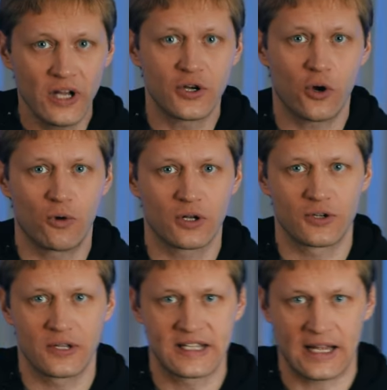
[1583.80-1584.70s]
We don't
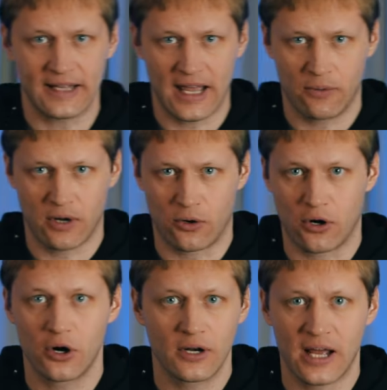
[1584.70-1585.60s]
want to insult anyone
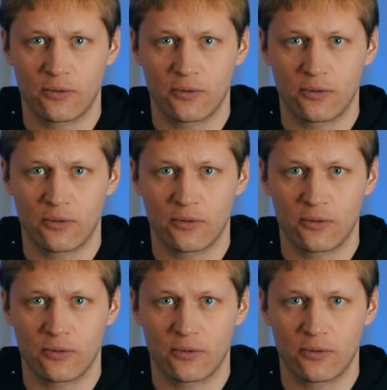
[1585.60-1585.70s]
or hurt